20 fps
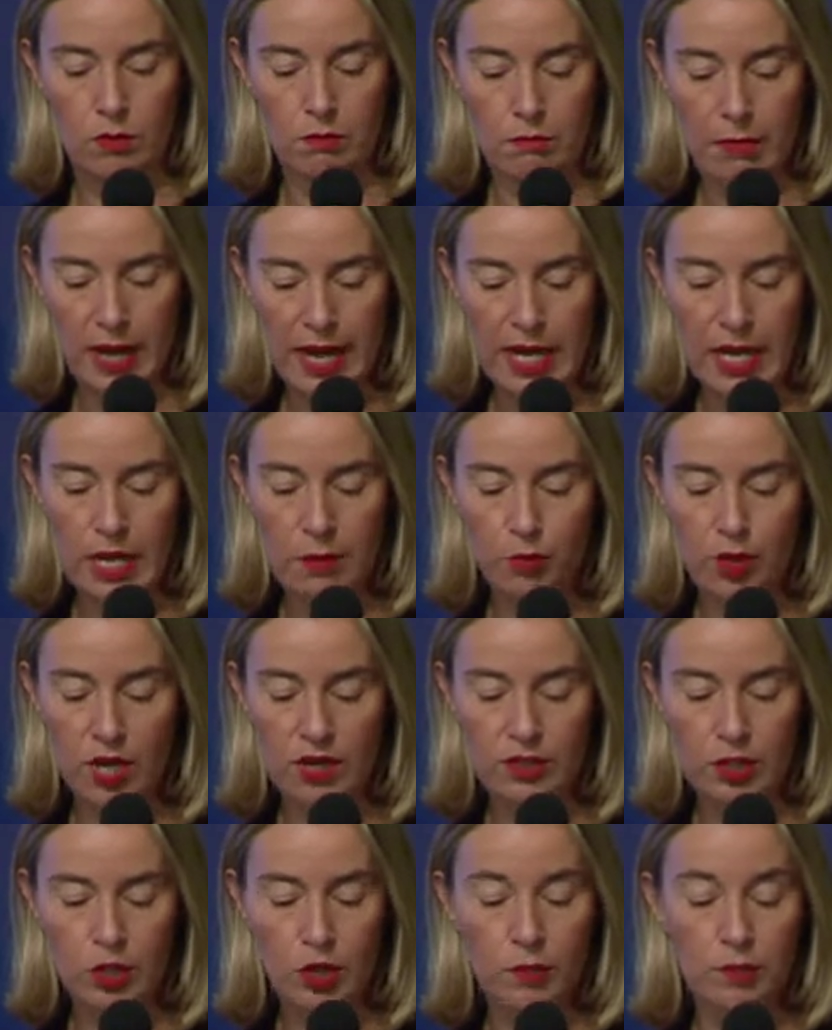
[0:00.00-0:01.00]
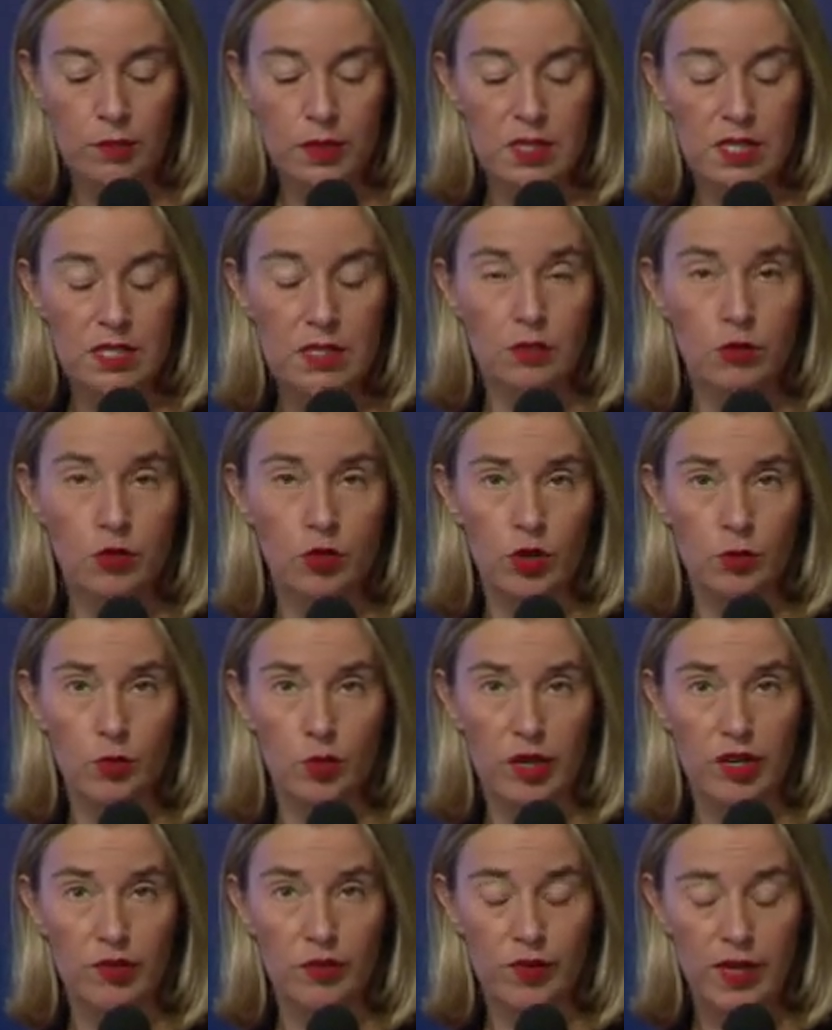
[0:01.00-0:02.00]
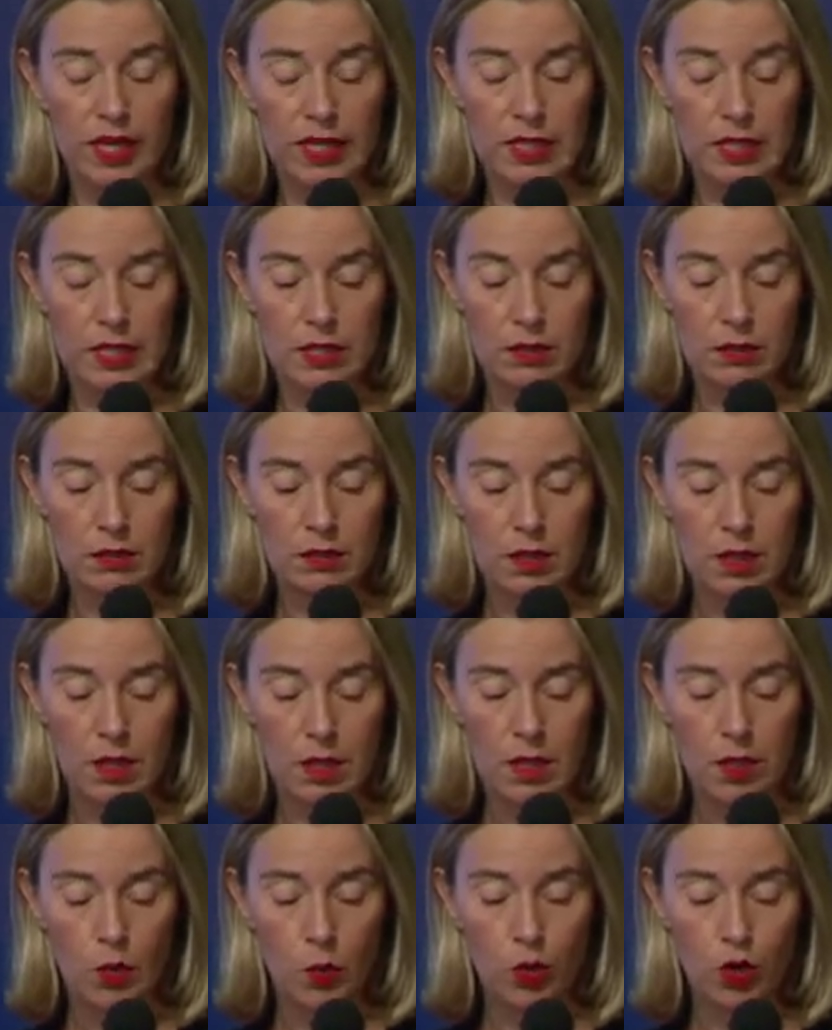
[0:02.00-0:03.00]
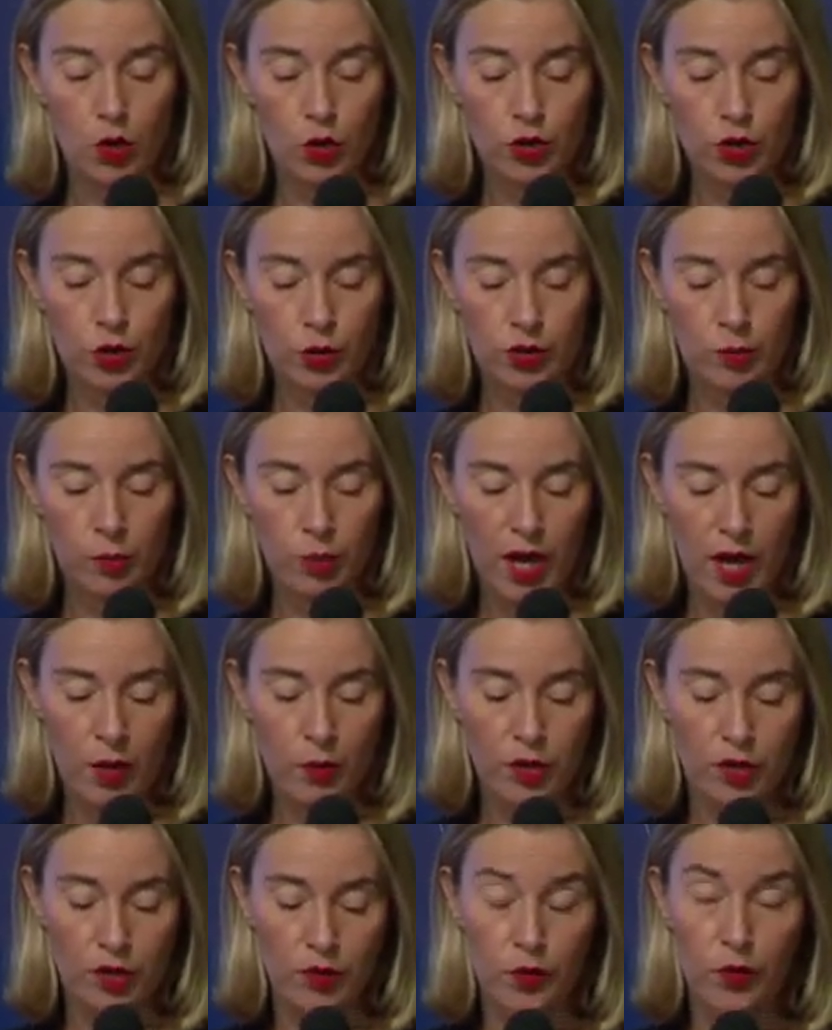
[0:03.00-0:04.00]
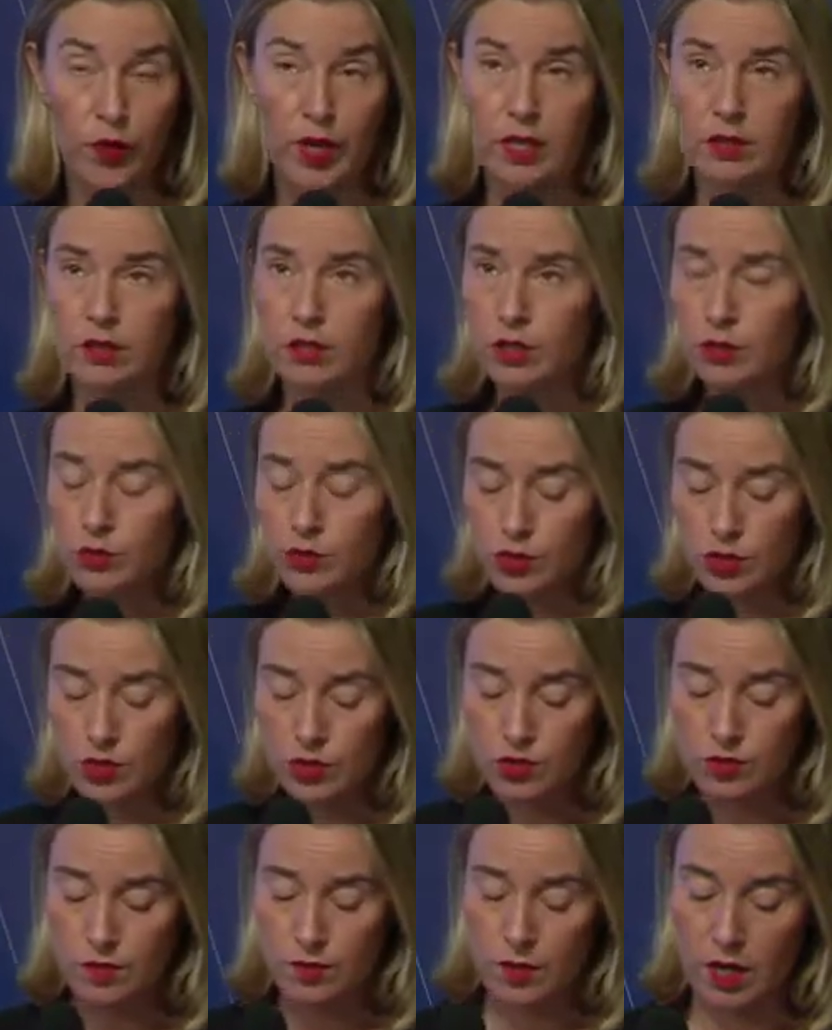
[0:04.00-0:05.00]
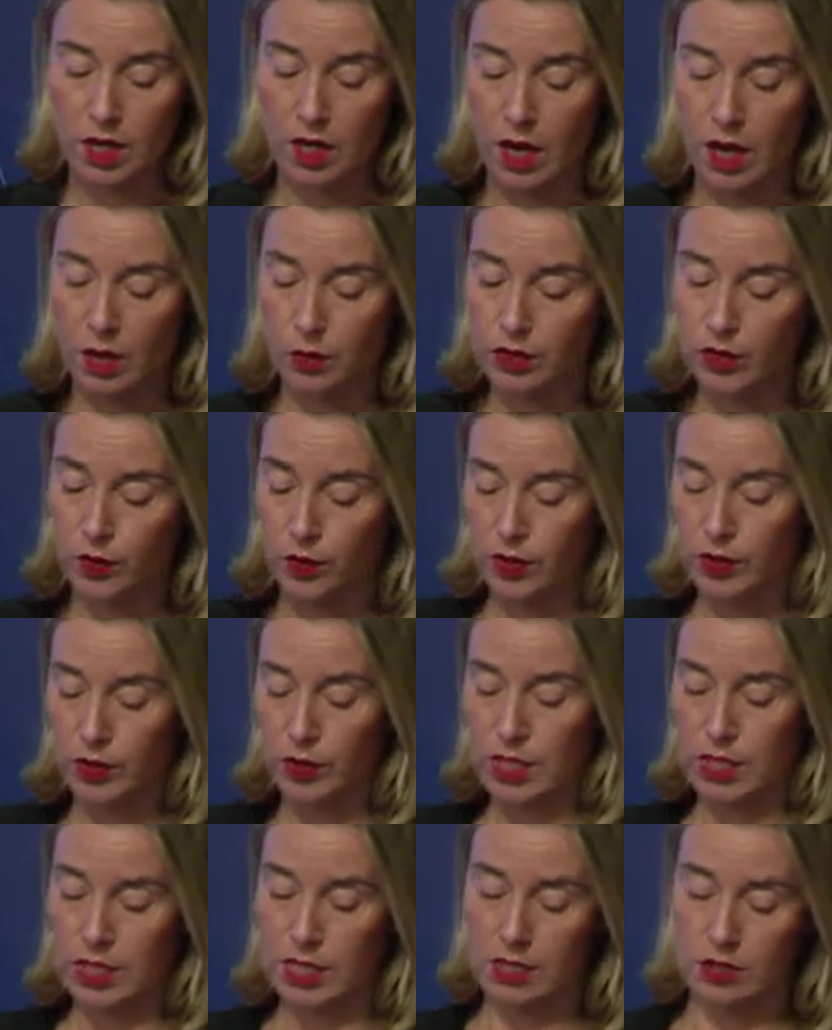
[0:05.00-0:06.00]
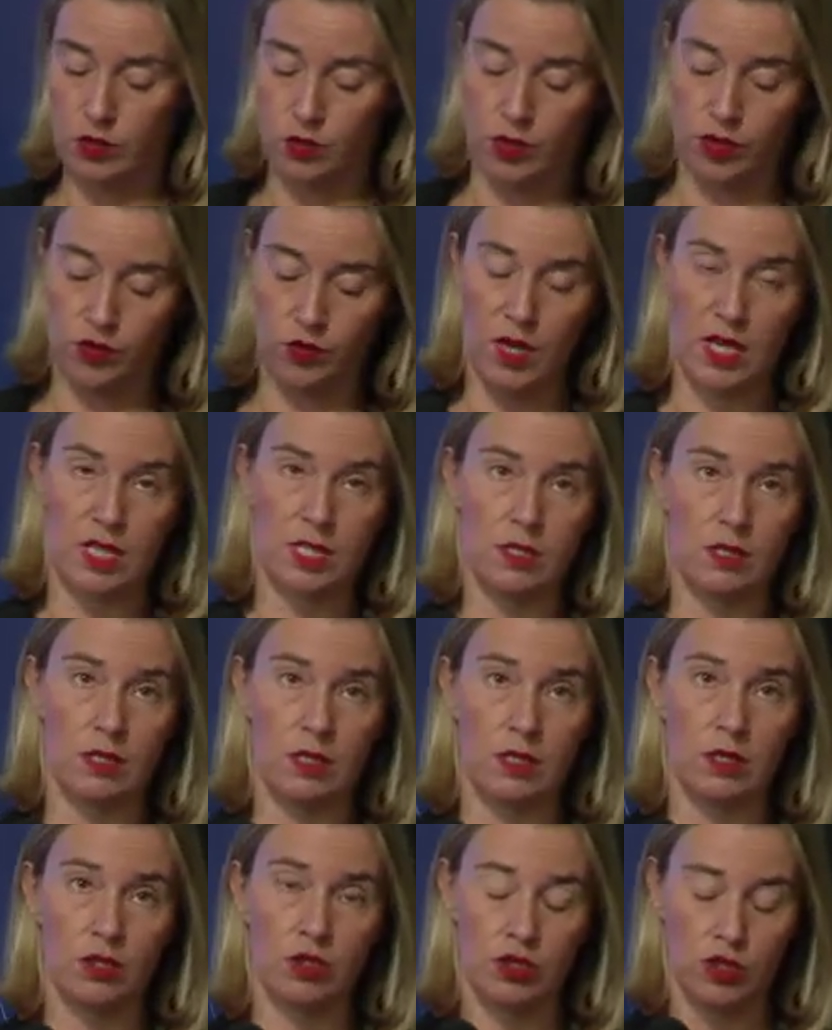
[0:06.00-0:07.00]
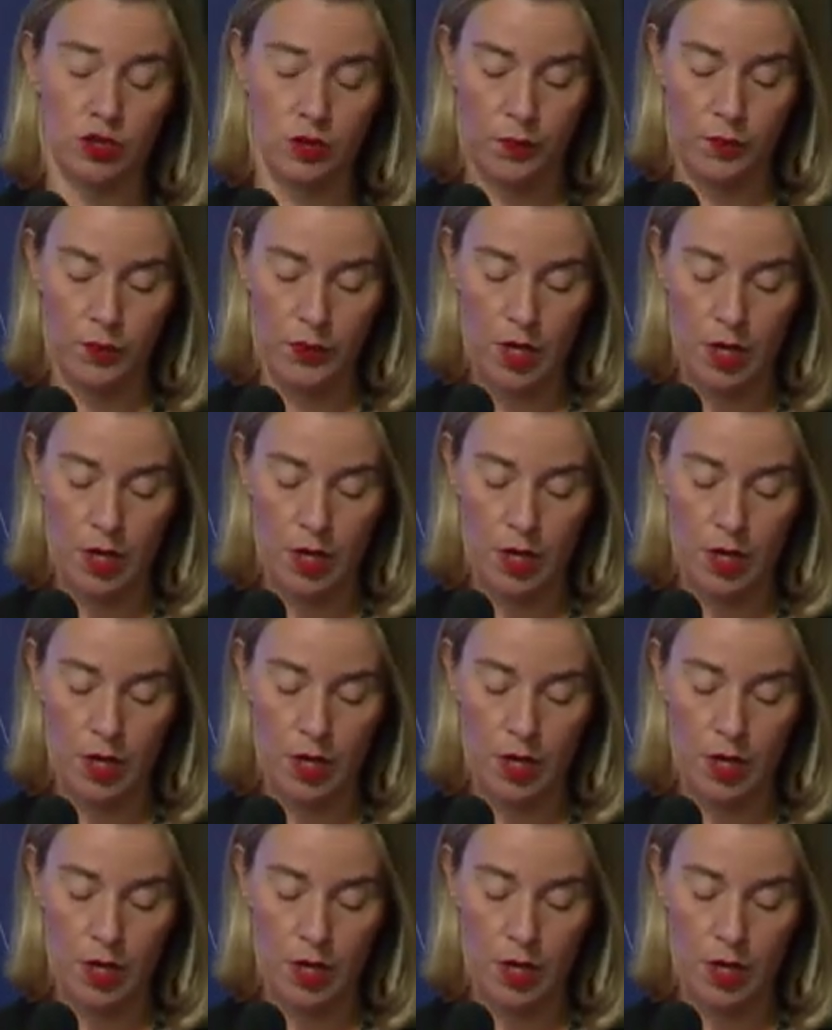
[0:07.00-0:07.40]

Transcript: Many private companies in Europe were affected. We all know the power of fake news and how difficult it is to address the issue.